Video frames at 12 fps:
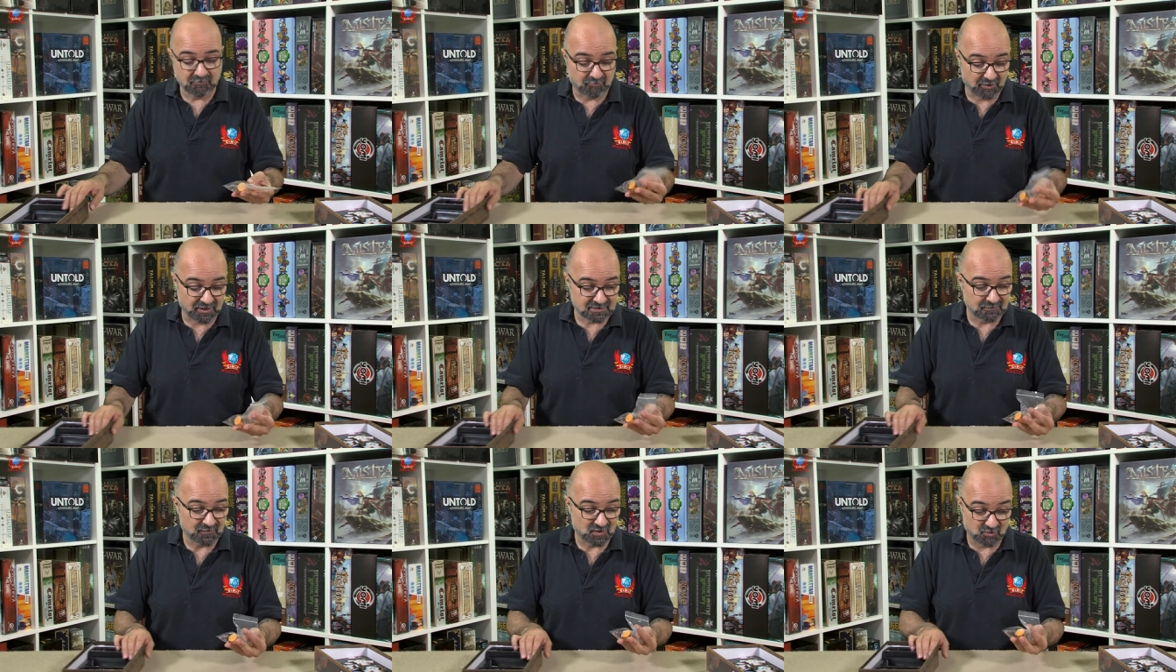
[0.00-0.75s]
but
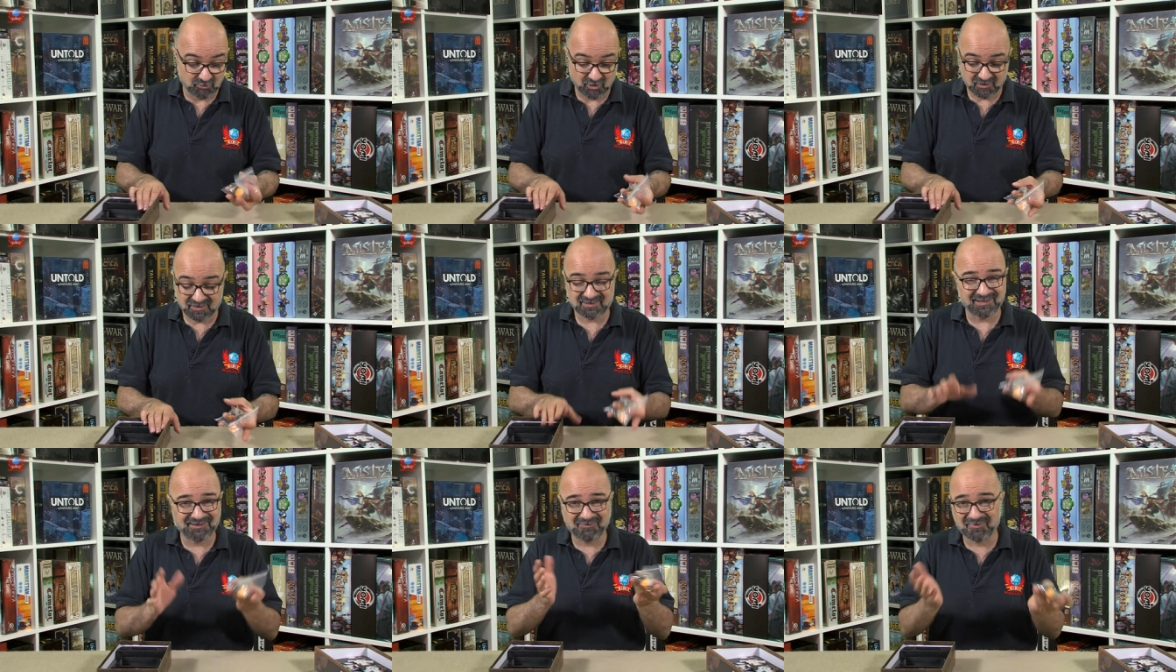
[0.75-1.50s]
to be honest,
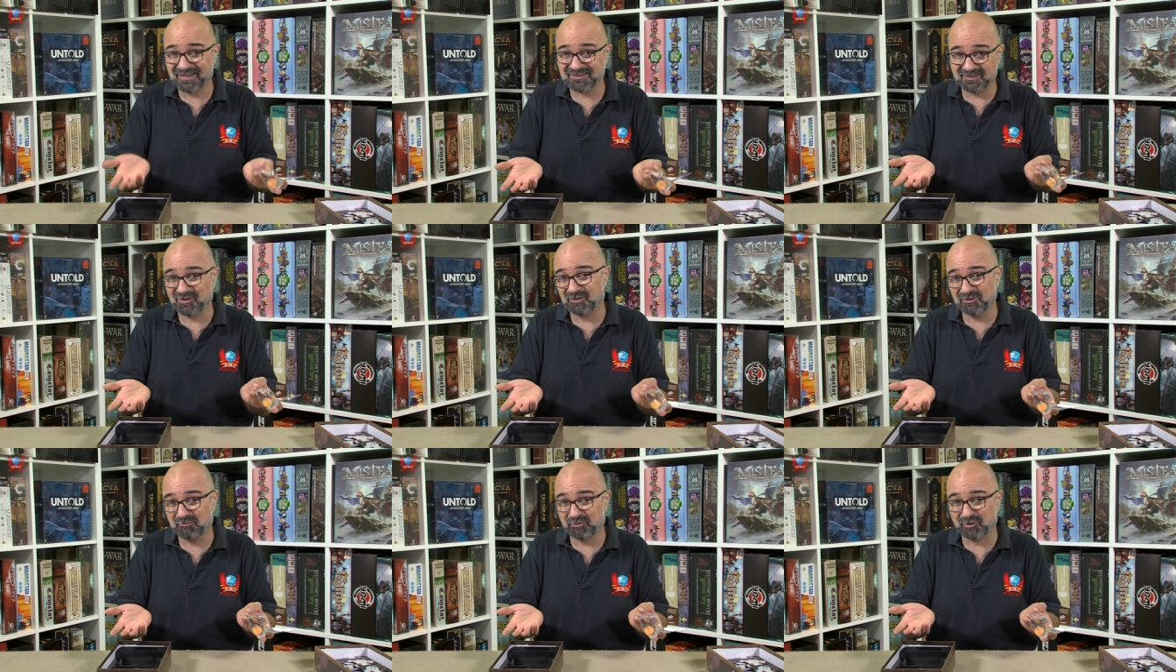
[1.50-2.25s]
if that's the
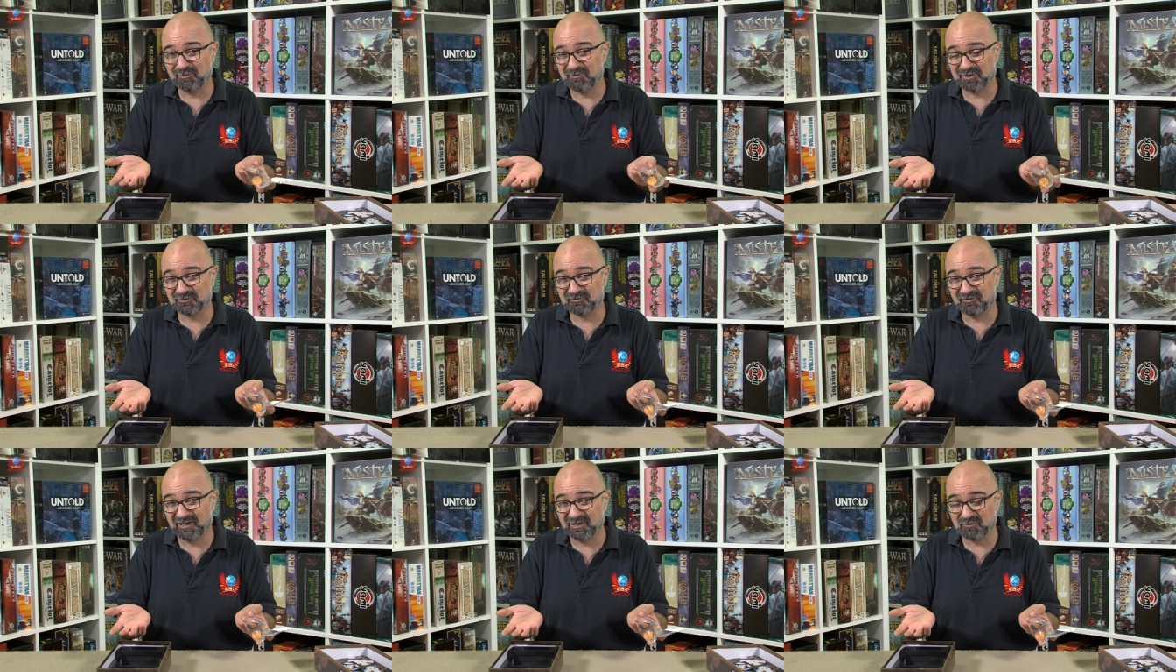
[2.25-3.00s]
only problem I could
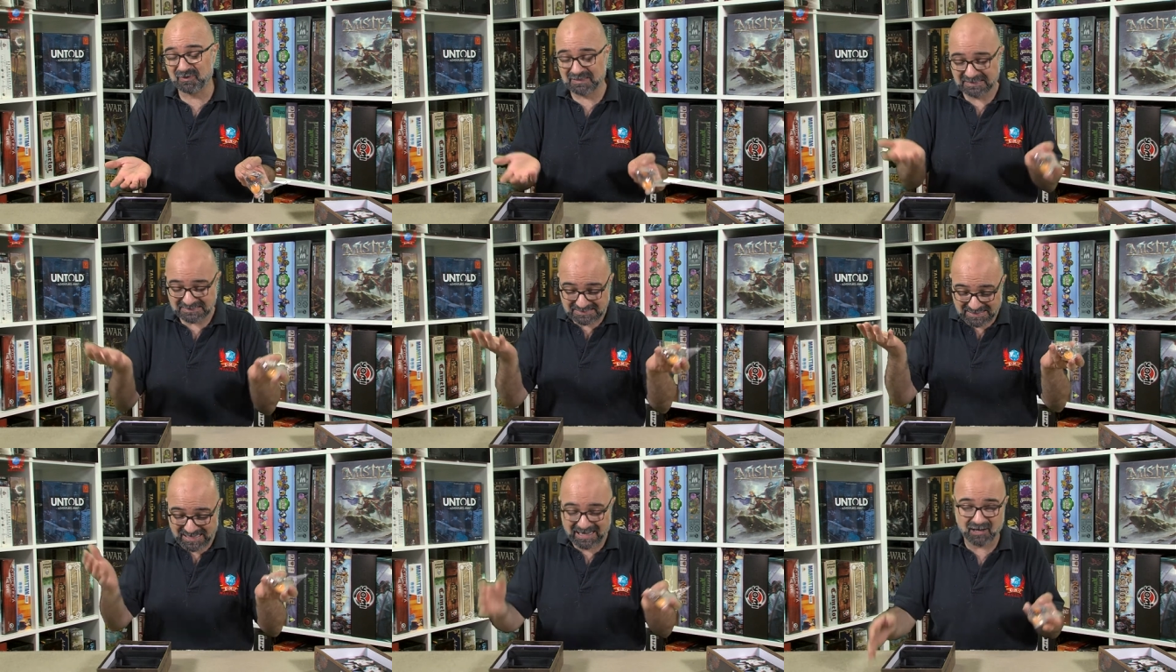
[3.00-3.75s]
find with this,
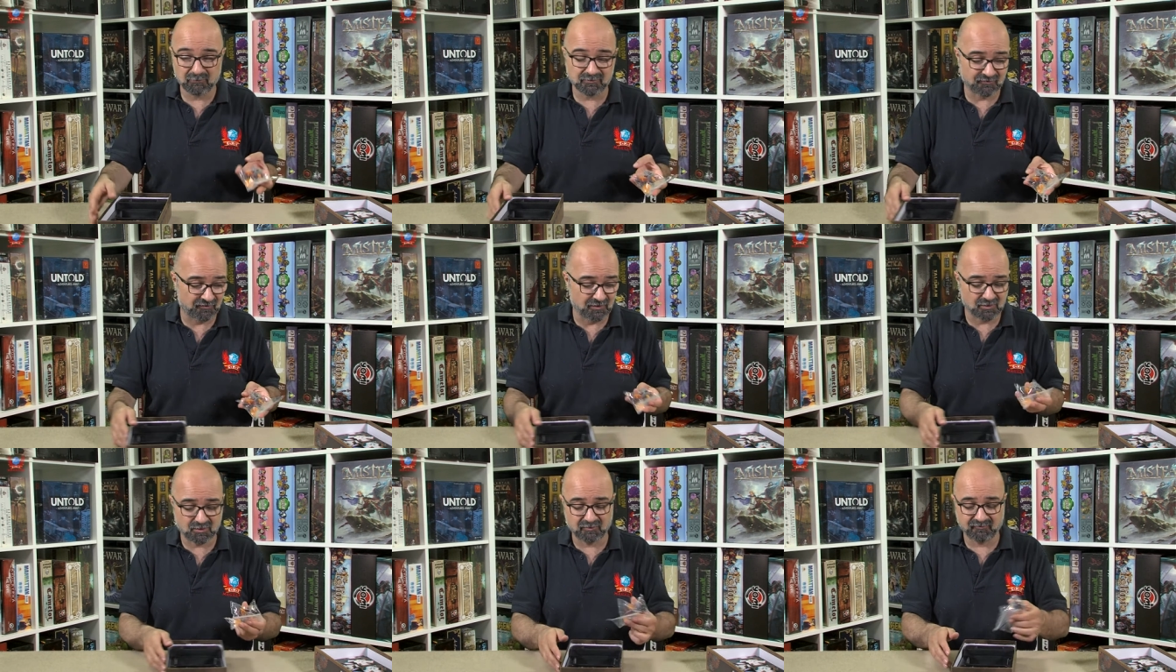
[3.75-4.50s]
I would feel
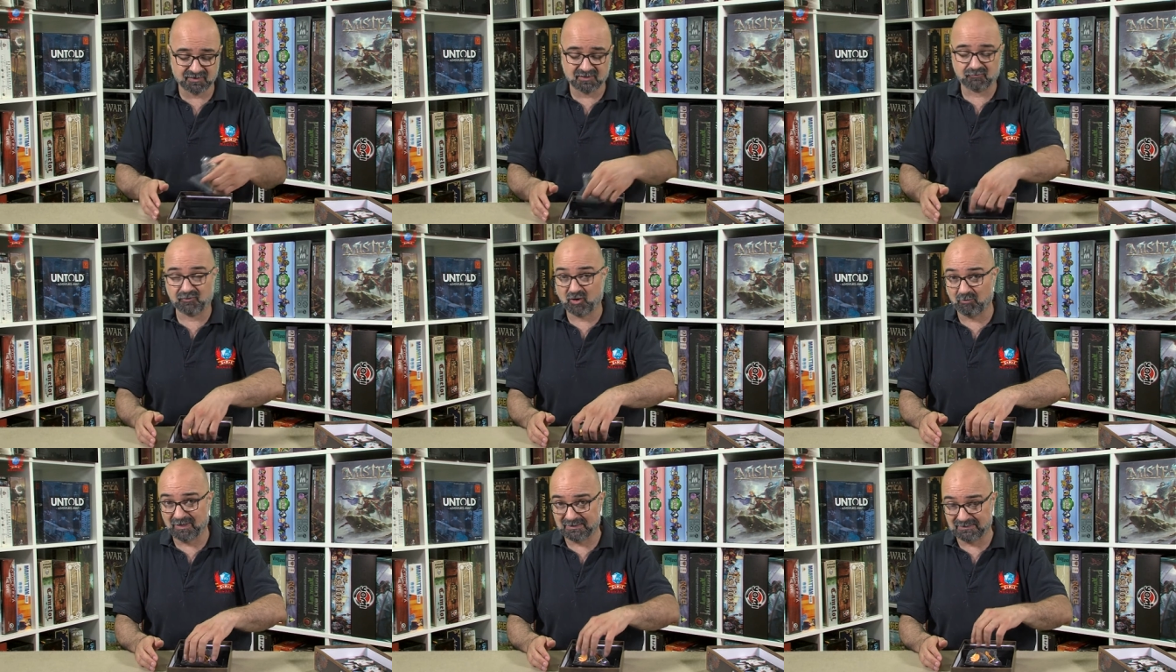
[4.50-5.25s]
confident
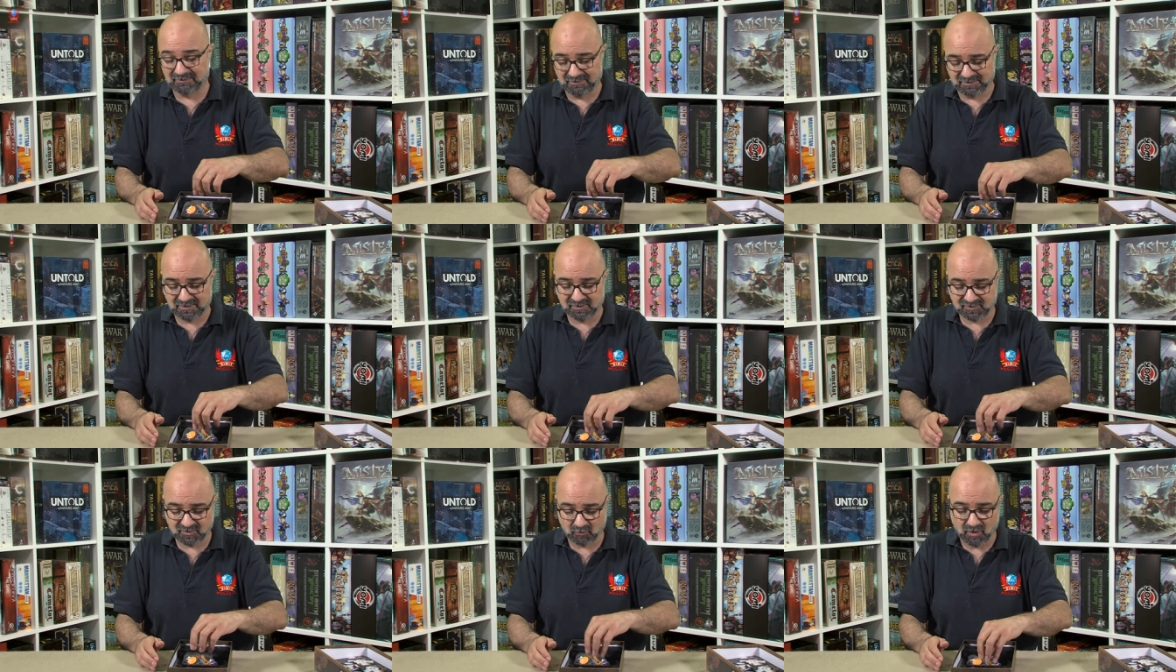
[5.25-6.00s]
recommending this.
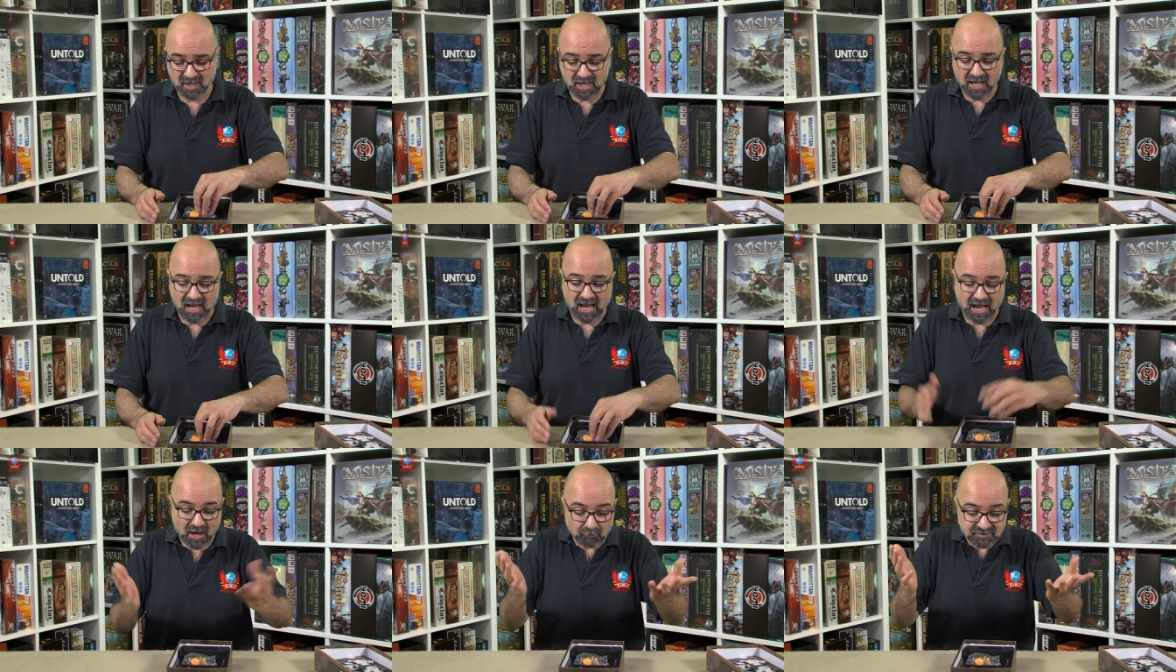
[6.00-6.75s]
So
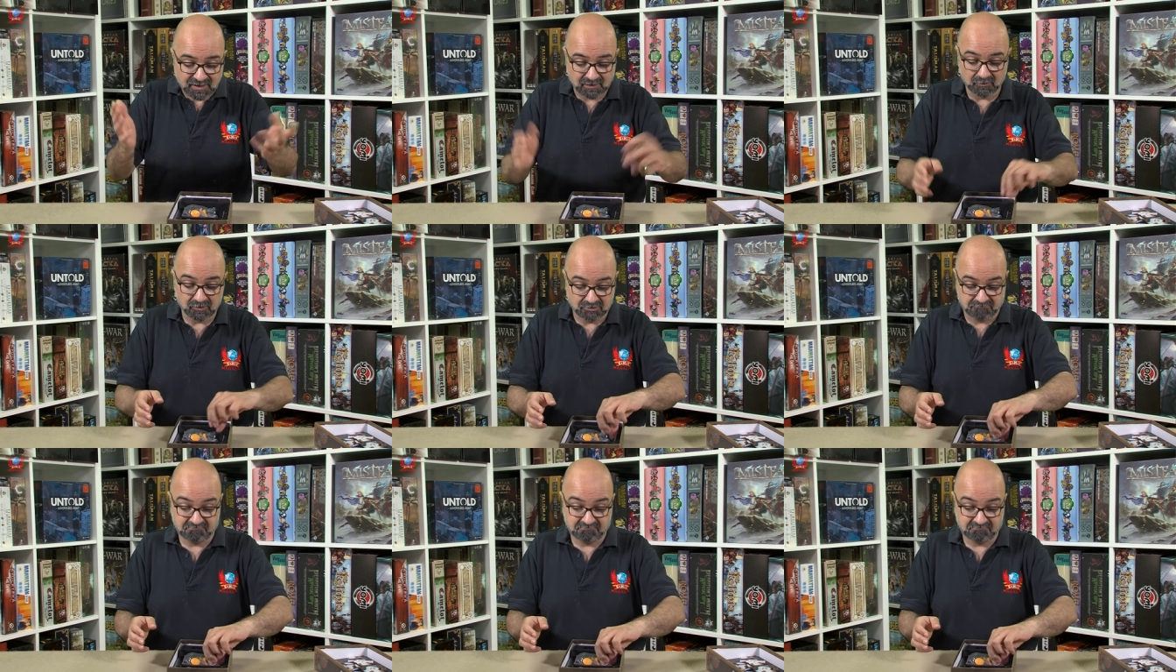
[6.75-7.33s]
I would take a look.